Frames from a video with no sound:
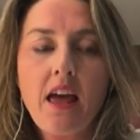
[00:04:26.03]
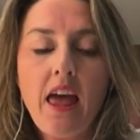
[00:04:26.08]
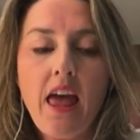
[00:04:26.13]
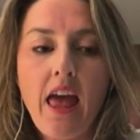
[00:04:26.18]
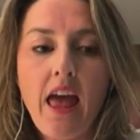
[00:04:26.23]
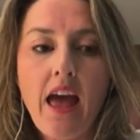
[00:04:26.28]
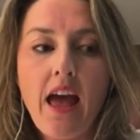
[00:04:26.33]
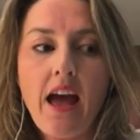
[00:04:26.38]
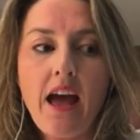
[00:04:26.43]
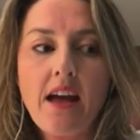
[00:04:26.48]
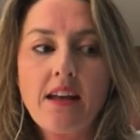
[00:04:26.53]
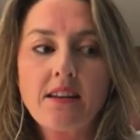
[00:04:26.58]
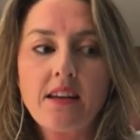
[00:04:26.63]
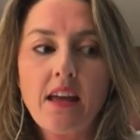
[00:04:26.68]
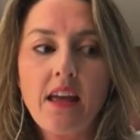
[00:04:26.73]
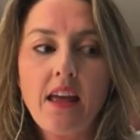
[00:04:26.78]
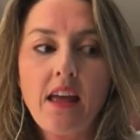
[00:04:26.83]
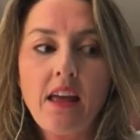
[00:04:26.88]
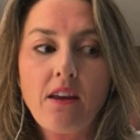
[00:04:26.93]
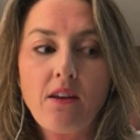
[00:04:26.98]
And
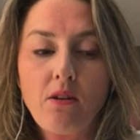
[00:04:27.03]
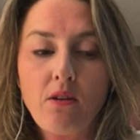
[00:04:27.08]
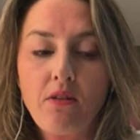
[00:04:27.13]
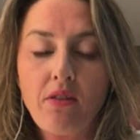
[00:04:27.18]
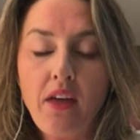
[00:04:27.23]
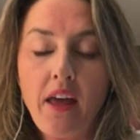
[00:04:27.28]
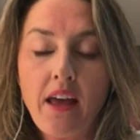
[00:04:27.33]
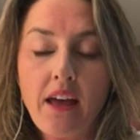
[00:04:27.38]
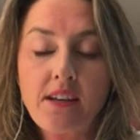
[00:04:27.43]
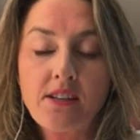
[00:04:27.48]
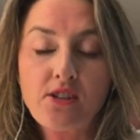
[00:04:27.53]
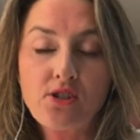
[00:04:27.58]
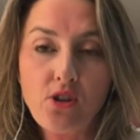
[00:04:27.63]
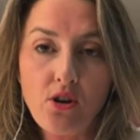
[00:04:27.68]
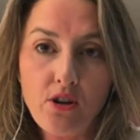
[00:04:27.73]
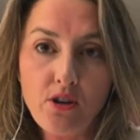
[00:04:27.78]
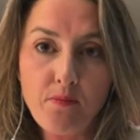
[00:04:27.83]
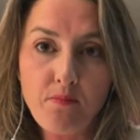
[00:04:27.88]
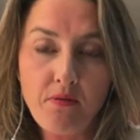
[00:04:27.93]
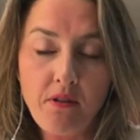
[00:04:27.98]
you know, they
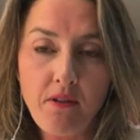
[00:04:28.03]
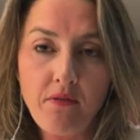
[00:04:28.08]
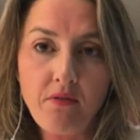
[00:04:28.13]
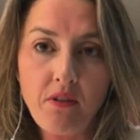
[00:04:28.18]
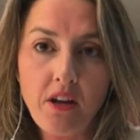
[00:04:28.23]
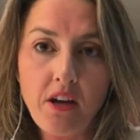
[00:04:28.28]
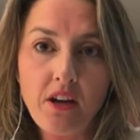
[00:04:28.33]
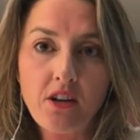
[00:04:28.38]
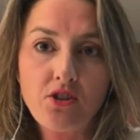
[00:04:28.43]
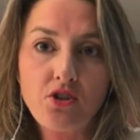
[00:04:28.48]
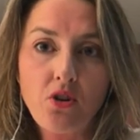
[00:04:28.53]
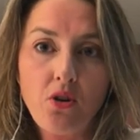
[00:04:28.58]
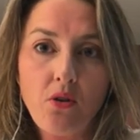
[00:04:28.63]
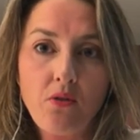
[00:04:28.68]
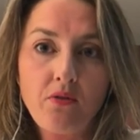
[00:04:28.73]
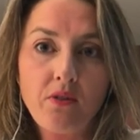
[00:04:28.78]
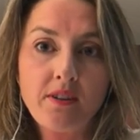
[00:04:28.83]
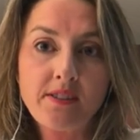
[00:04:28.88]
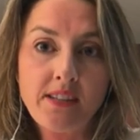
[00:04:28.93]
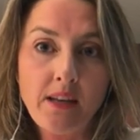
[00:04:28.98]
assert privilege
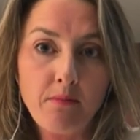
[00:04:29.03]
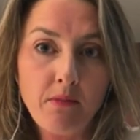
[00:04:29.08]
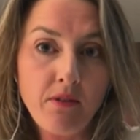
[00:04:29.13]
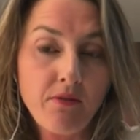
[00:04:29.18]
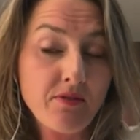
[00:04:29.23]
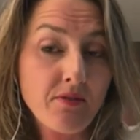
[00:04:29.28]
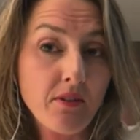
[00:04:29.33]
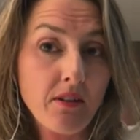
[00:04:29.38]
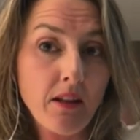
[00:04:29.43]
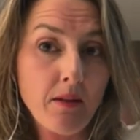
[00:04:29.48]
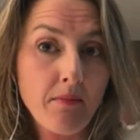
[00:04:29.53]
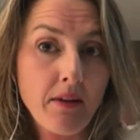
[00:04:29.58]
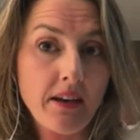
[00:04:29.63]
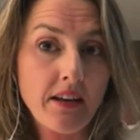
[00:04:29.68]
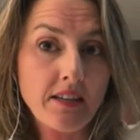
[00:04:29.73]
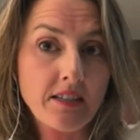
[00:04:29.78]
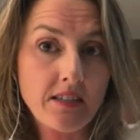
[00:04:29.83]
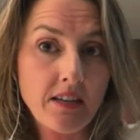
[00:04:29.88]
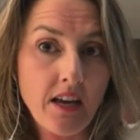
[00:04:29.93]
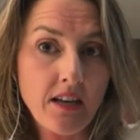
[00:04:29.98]
over some of
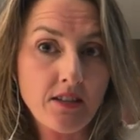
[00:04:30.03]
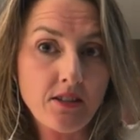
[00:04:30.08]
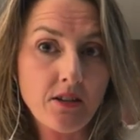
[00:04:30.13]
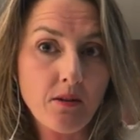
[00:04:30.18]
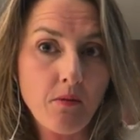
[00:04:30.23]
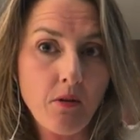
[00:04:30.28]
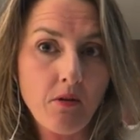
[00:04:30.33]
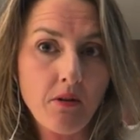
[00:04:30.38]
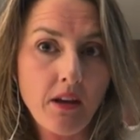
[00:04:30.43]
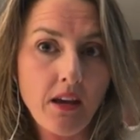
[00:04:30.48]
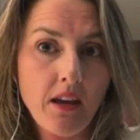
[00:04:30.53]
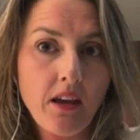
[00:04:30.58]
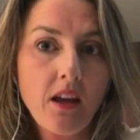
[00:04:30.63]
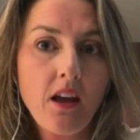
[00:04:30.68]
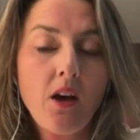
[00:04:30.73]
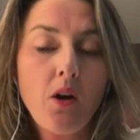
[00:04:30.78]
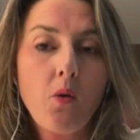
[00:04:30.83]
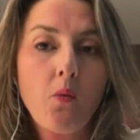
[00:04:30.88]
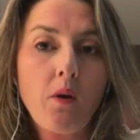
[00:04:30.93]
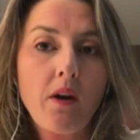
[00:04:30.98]
Lametti's testimony
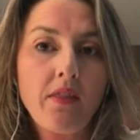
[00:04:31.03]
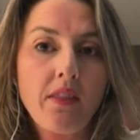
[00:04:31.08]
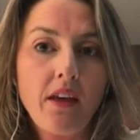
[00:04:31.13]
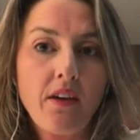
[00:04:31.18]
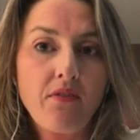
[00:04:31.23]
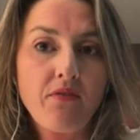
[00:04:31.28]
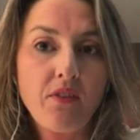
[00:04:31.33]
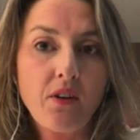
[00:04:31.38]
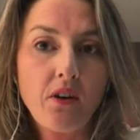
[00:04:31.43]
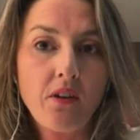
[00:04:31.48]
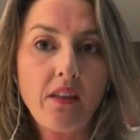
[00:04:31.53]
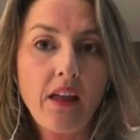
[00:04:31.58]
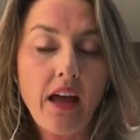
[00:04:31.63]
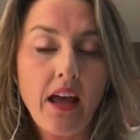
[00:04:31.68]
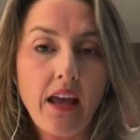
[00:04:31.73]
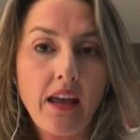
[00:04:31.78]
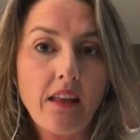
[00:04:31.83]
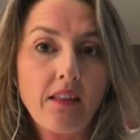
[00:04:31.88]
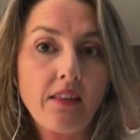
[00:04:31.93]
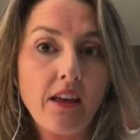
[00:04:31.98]
when they feel
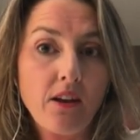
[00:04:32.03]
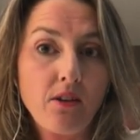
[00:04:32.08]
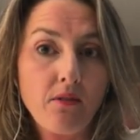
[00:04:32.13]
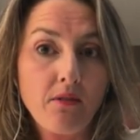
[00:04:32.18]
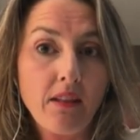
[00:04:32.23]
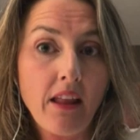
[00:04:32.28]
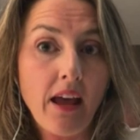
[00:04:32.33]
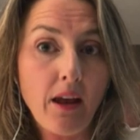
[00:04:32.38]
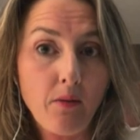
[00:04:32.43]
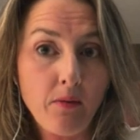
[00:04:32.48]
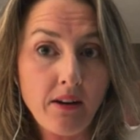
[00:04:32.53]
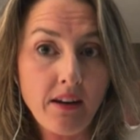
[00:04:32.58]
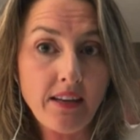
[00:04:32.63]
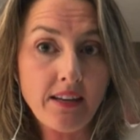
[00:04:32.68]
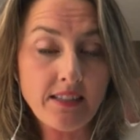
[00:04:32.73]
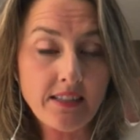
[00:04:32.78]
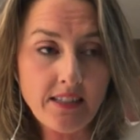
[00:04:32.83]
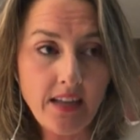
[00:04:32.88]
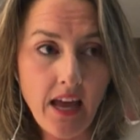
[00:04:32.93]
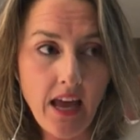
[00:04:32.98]
like they don't like what
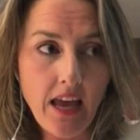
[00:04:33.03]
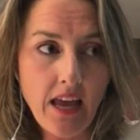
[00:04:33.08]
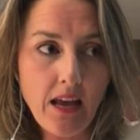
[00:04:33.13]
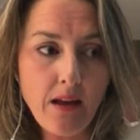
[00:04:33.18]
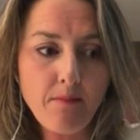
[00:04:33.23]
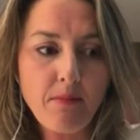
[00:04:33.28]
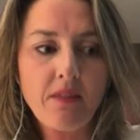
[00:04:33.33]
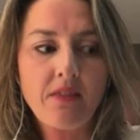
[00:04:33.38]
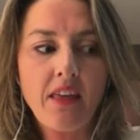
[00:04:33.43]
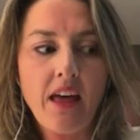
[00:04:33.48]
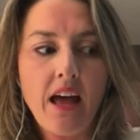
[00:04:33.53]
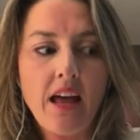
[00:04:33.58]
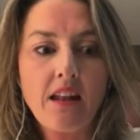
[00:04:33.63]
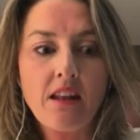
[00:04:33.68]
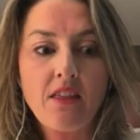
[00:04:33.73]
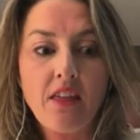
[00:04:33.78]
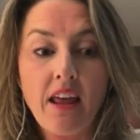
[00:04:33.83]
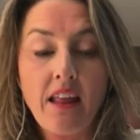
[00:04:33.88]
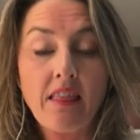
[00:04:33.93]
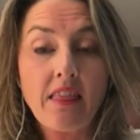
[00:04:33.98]
he's saying, but then
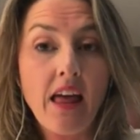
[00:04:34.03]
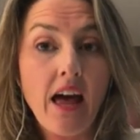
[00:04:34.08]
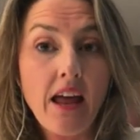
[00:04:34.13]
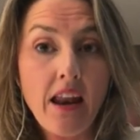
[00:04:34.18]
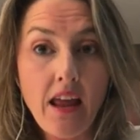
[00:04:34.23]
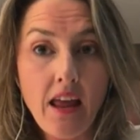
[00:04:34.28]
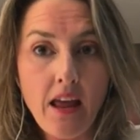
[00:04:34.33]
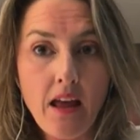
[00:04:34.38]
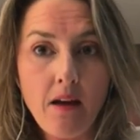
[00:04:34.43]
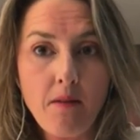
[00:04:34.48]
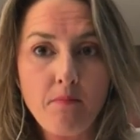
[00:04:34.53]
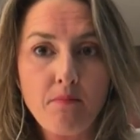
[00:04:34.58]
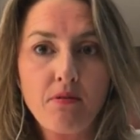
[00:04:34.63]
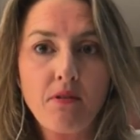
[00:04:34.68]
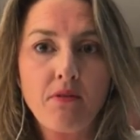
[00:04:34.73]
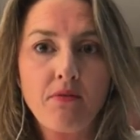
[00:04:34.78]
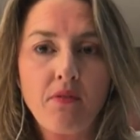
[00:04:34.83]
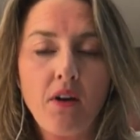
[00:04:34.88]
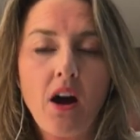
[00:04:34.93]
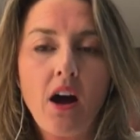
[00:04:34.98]
they let him
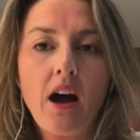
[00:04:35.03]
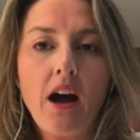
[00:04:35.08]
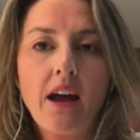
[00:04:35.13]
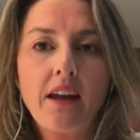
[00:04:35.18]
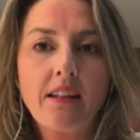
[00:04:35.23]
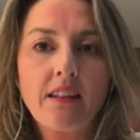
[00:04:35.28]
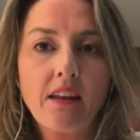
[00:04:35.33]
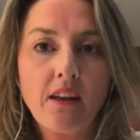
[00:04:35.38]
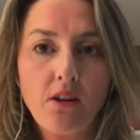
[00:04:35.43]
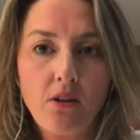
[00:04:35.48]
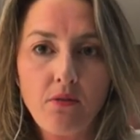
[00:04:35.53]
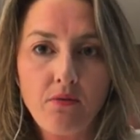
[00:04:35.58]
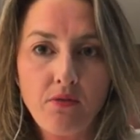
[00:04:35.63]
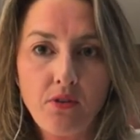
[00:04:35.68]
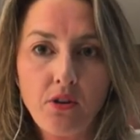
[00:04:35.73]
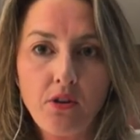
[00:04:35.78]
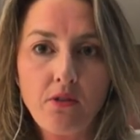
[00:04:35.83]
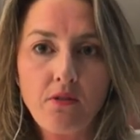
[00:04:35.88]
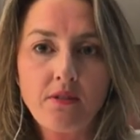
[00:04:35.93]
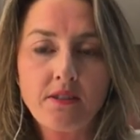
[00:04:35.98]
provide legal
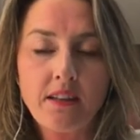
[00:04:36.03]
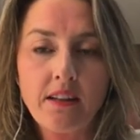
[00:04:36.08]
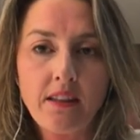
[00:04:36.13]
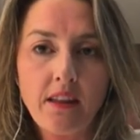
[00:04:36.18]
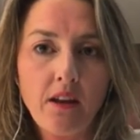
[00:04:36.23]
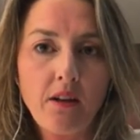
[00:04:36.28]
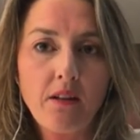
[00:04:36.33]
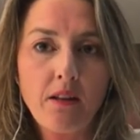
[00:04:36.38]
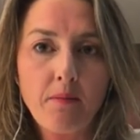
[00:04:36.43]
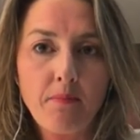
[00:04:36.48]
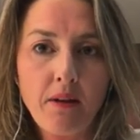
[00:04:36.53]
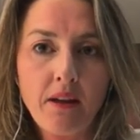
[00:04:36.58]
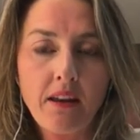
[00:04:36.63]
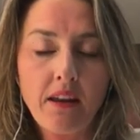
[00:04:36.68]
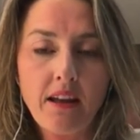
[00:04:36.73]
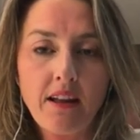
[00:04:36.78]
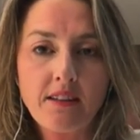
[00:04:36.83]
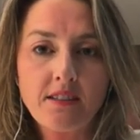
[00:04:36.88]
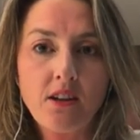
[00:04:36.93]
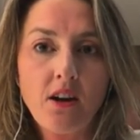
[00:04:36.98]
views and legal
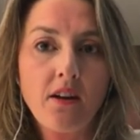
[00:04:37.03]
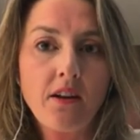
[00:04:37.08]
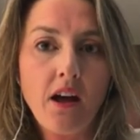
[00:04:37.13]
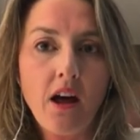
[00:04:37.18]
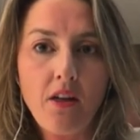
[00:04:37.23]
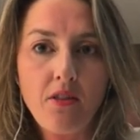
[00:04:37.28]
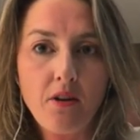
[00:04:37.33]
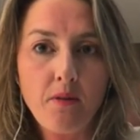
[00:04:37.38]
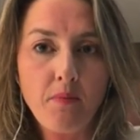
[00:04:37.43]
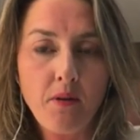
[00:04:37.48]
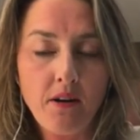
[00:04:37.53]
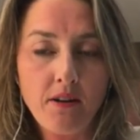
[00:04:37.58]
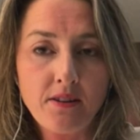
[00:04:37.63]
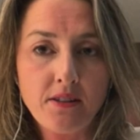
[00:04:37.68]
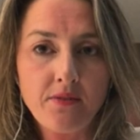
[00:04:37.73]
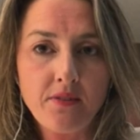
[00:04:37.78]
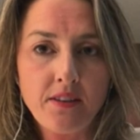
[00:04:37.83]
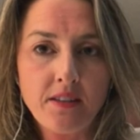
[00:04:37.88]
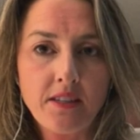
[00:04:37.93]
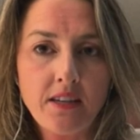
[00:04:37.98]
opinions on other parts
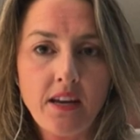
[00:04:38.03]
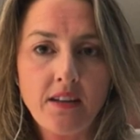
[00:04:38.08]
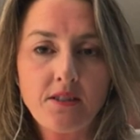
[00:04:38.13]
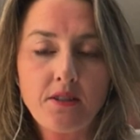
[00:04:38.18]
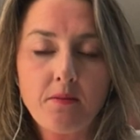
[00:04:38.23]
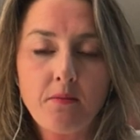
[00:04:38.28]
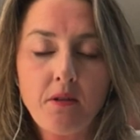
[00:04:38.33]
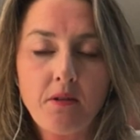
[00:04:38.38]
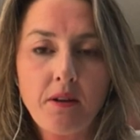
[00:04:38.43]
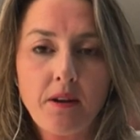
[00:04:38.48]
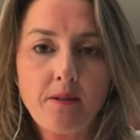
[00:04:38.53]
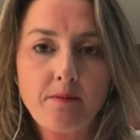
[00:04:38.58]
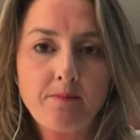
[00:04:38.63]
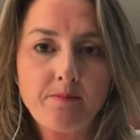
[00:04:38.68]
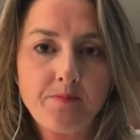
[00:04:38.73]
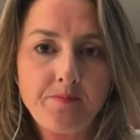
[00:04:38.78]
of his testimony.